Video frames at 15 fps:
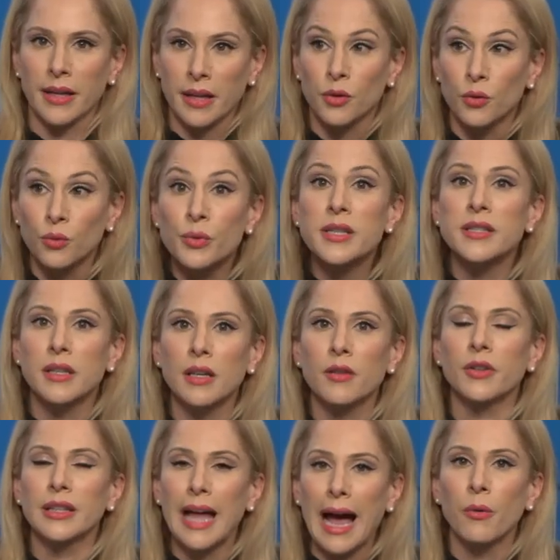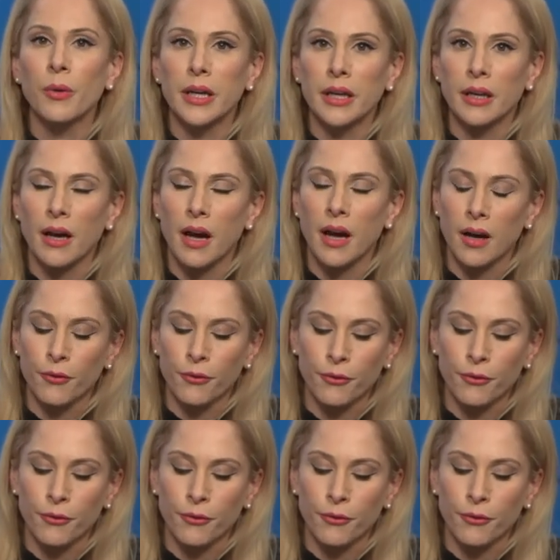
Like the reasoning of allowing uh,